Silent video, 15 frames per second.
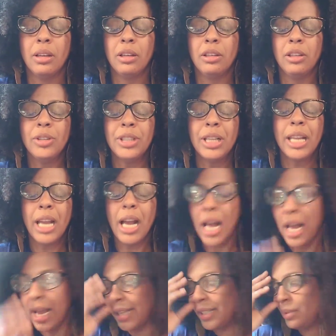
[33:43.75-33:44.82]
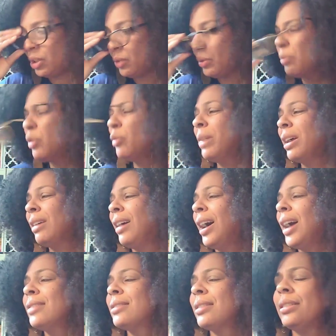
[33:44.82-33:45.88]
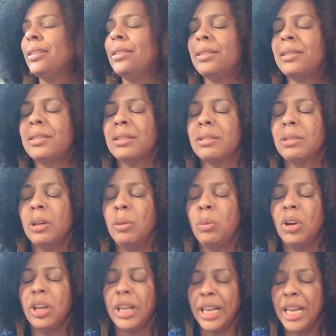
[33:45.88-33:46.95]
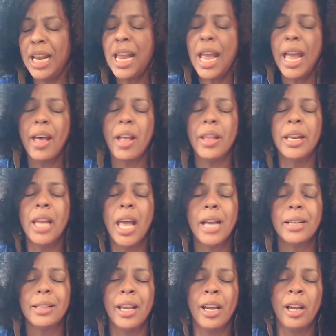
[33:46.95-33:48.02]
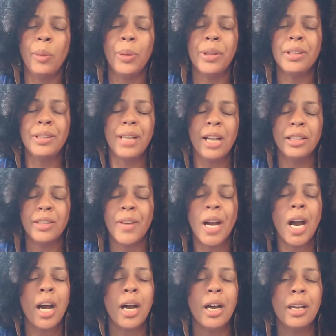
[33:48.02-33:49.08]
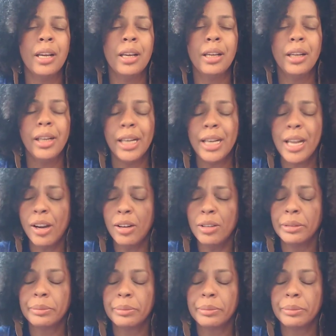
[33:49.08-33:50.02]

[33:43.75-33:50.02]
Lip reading: Closing the eyes, I'm going to remove my glasses. And we're going to inhale and exhale with the sound of ah. Inhale.